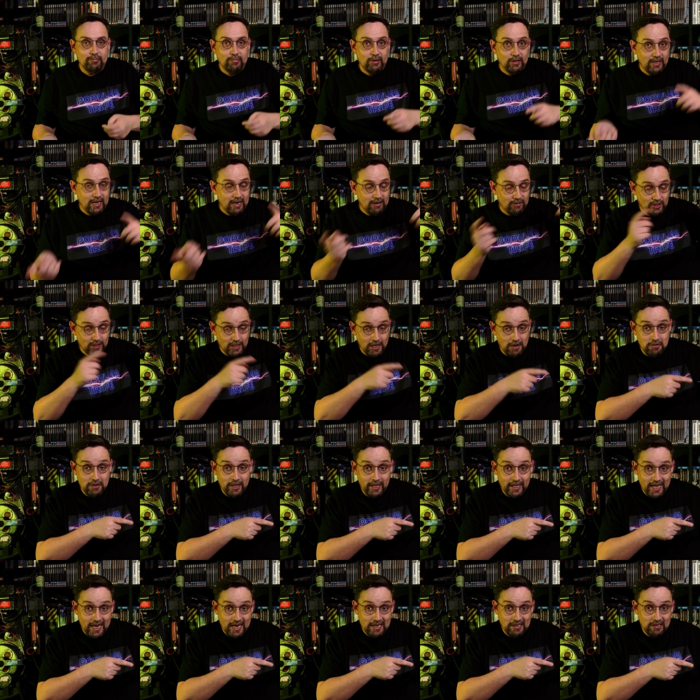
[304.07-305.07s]
but now
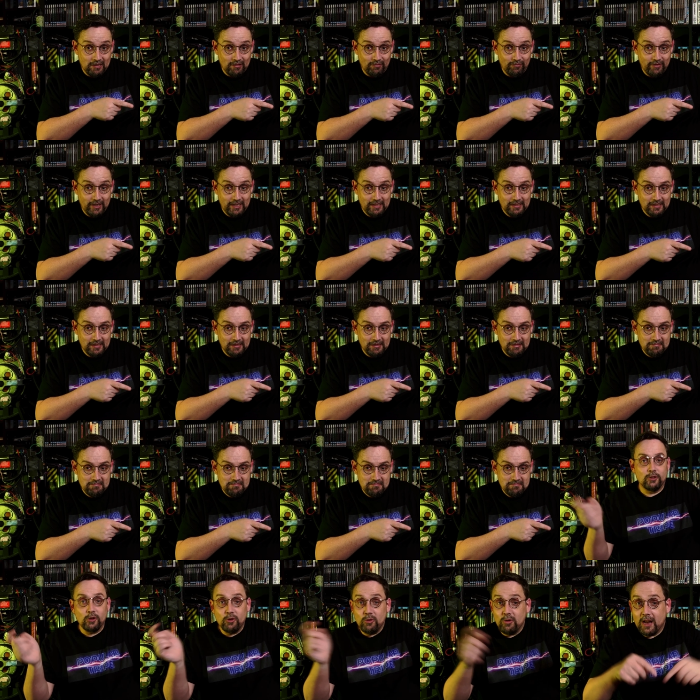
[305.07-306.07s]
slowly getting convinced?
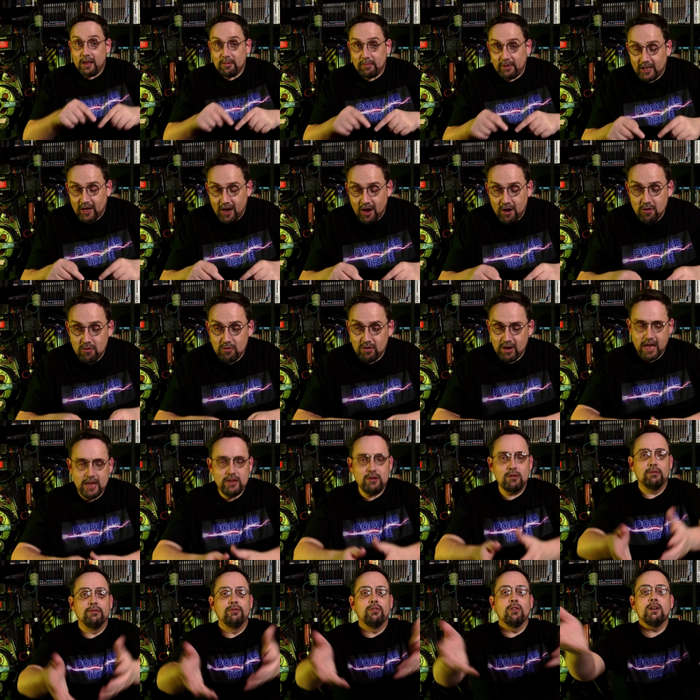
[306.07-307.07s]
do let me know, let
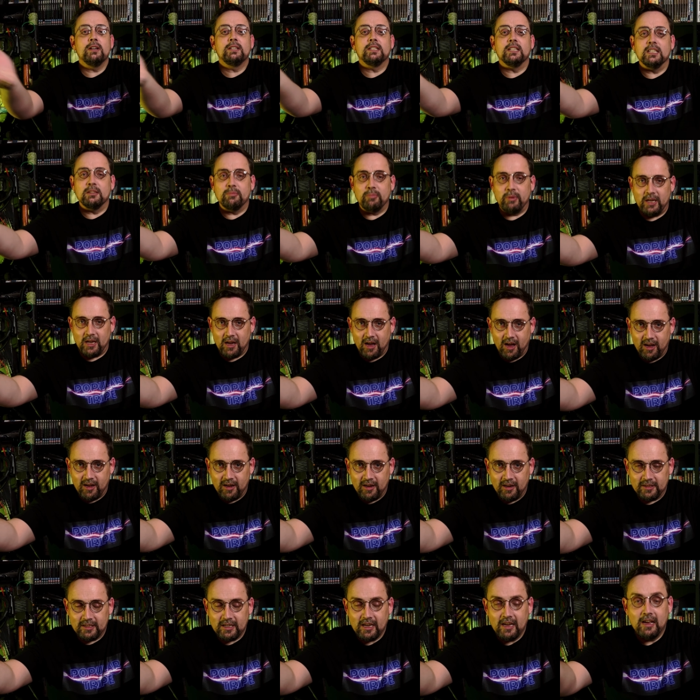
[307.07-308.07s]
your voices be
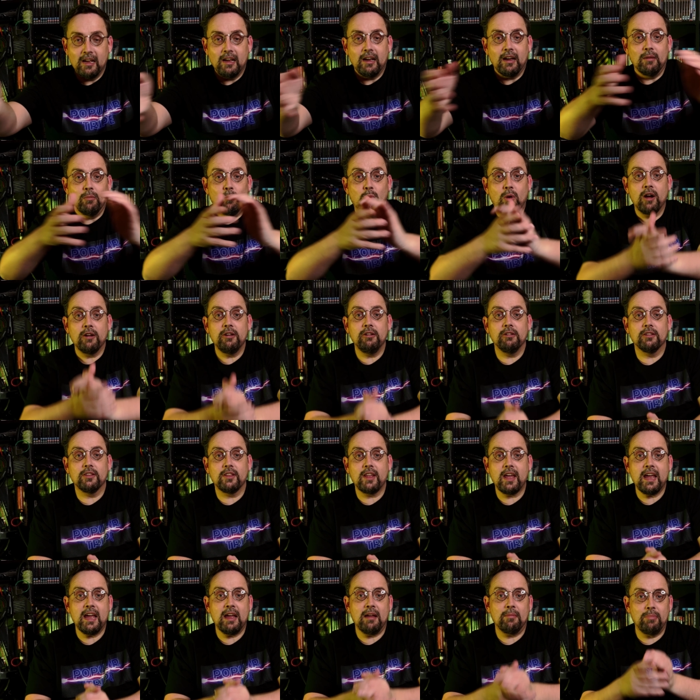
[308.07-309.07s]
heard. And while you're
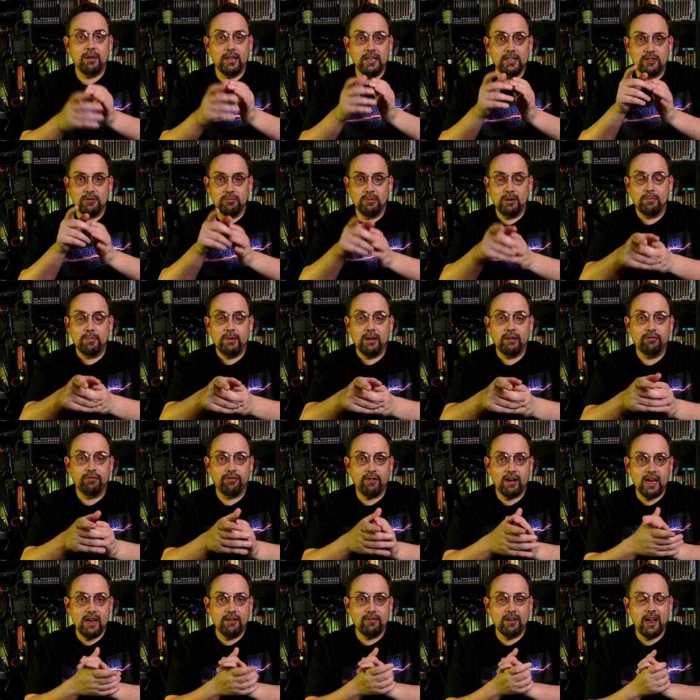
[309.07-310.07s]
there, please do me a big
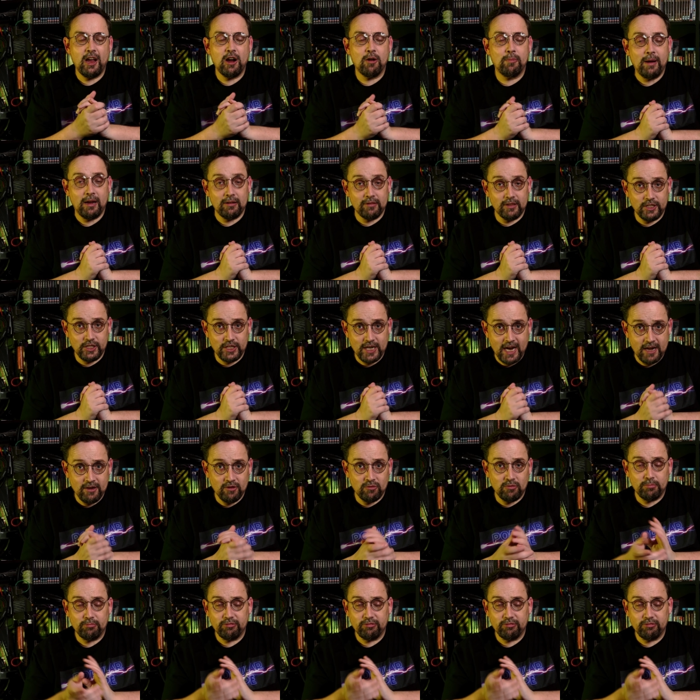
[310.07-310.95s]
favour, help out the channel.